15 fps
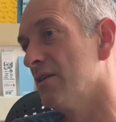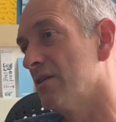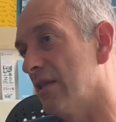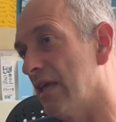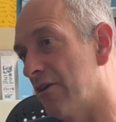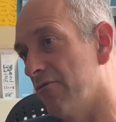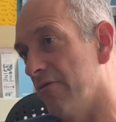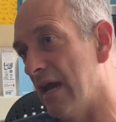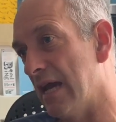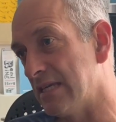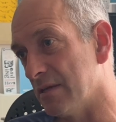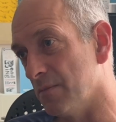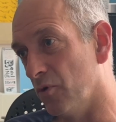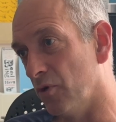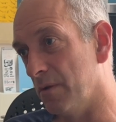So they
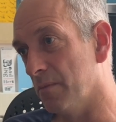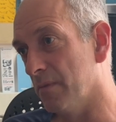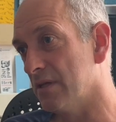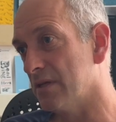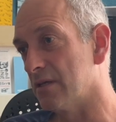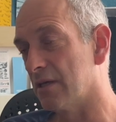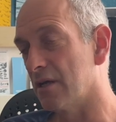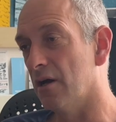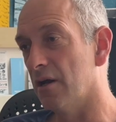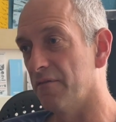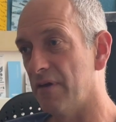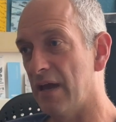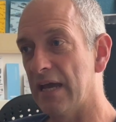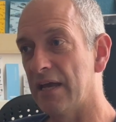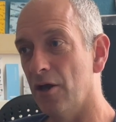create a monument to kind
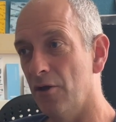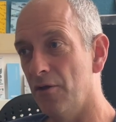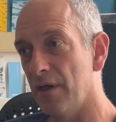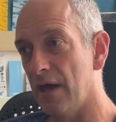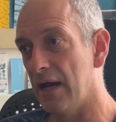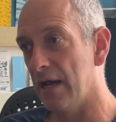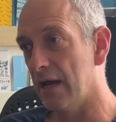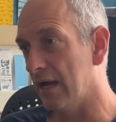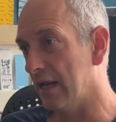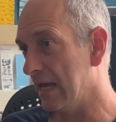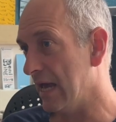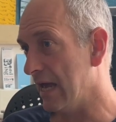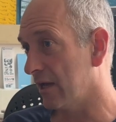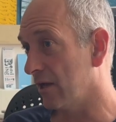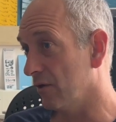of echo that, and
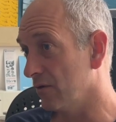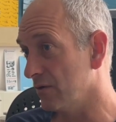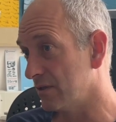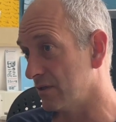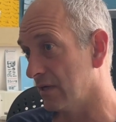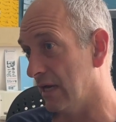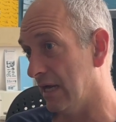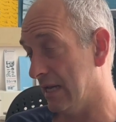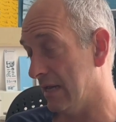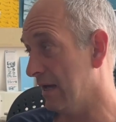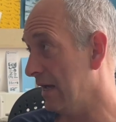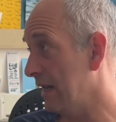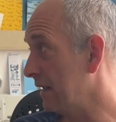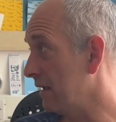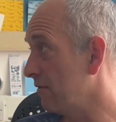it echoes and
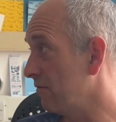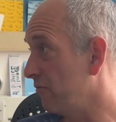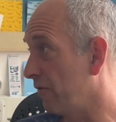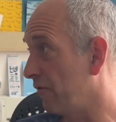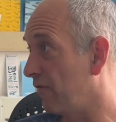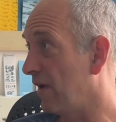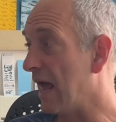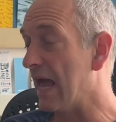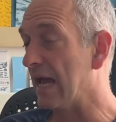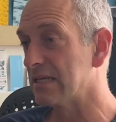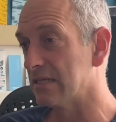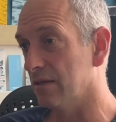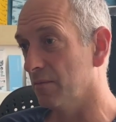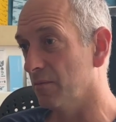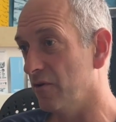it
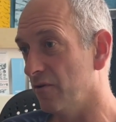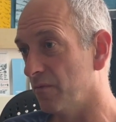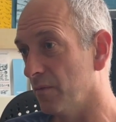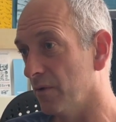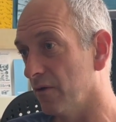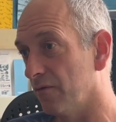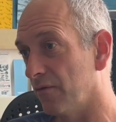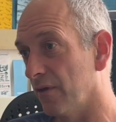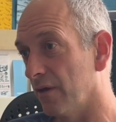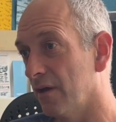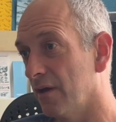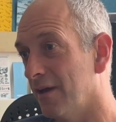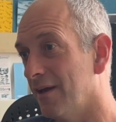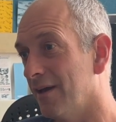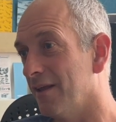reflects the movement of the
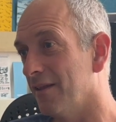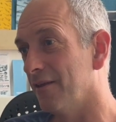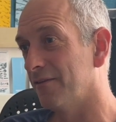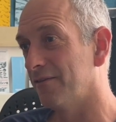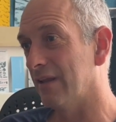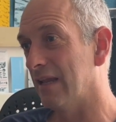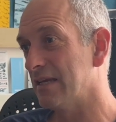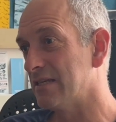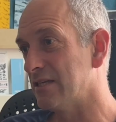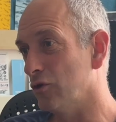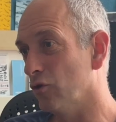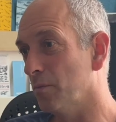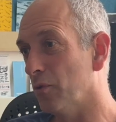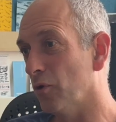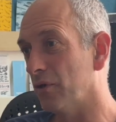
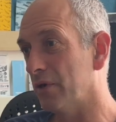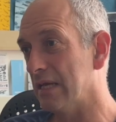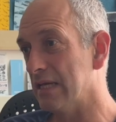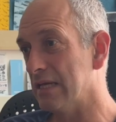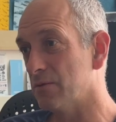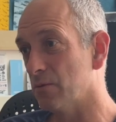celestial bodies,